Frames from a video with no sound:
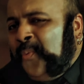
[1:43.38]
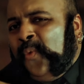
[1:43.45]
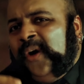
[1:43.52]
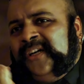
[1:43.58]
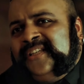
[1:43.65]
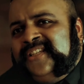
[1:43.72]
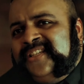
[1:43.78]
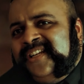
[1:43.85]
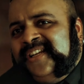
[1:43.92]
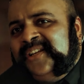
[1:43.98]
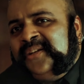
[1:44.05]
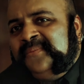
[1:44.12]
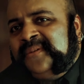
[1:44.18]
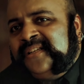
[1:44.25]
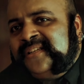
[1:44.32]
What, still
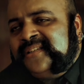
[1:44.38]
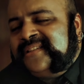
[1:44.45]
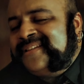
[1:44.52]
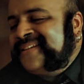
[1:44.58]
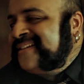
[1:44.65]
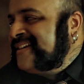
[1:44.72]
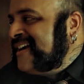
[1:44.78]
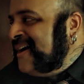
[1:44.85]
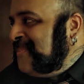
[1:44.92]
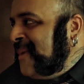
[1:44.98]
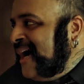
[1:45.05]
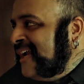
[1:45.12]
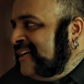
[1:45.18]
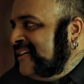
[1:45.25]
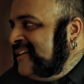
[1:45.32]
no bus? Come
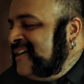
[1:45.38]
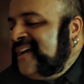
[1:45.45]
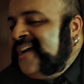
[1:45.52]
on.